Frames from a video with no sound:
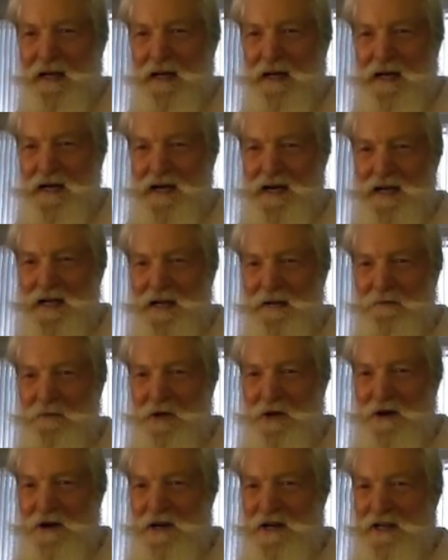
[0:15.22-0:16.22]
I am
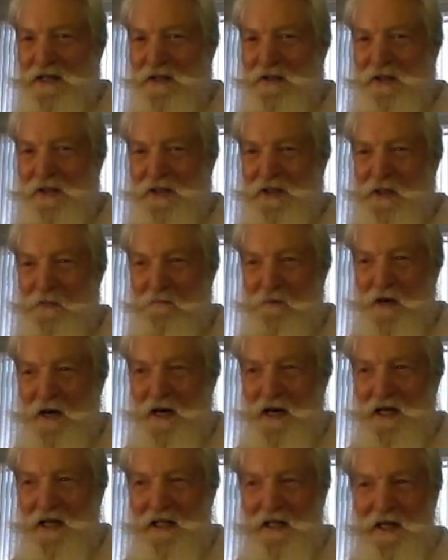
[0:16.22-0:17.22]
going to
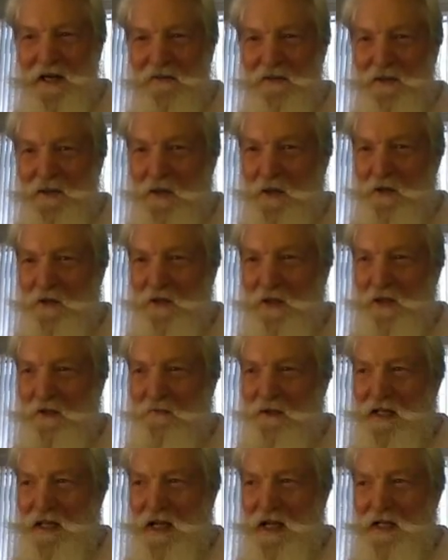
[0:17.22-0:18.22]
debunk
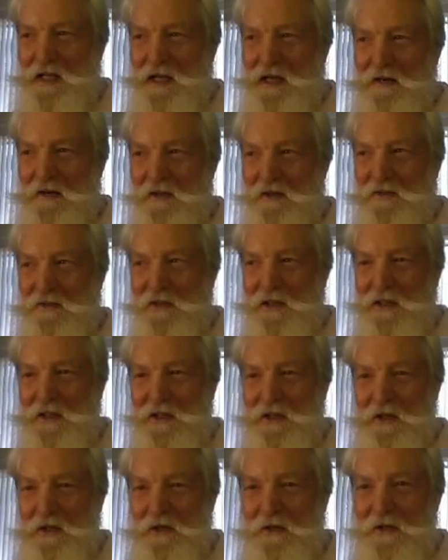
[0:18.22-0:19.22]
evolution, but I
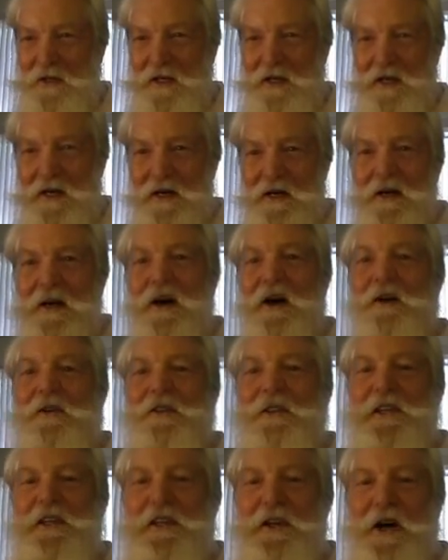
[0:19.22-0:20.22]
guarantee you,
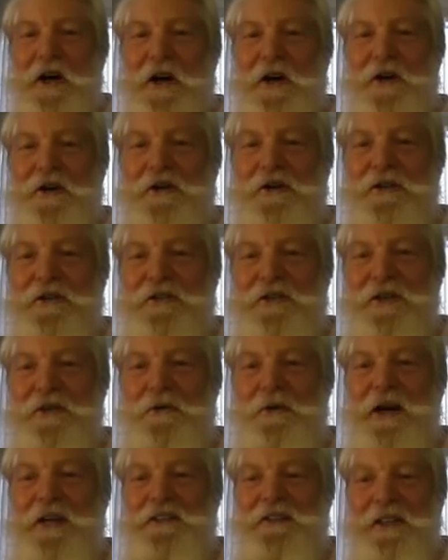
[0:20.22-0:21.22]
only those
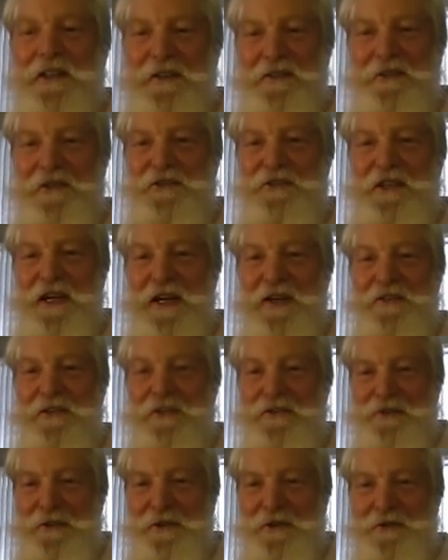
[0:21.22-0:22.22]
who want to understand
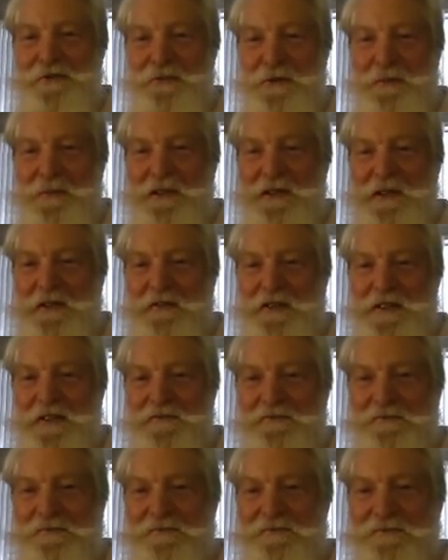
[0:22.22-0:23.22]
the truth will believe it.